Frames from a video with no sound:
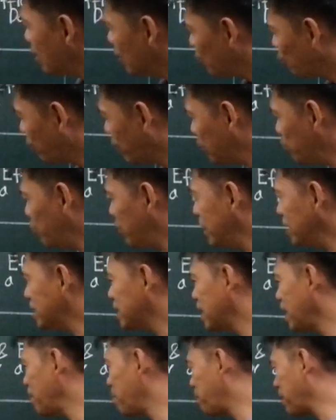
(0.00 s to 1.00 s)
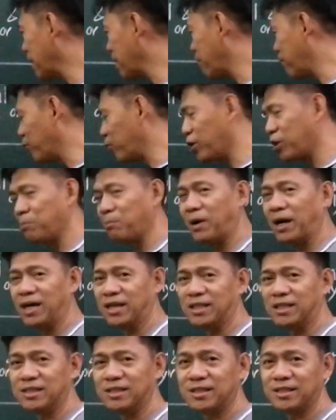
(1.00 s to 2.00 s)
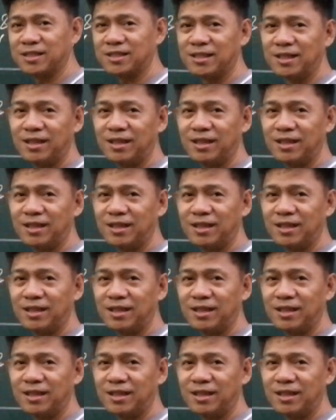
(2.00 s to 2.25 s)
When we say performance,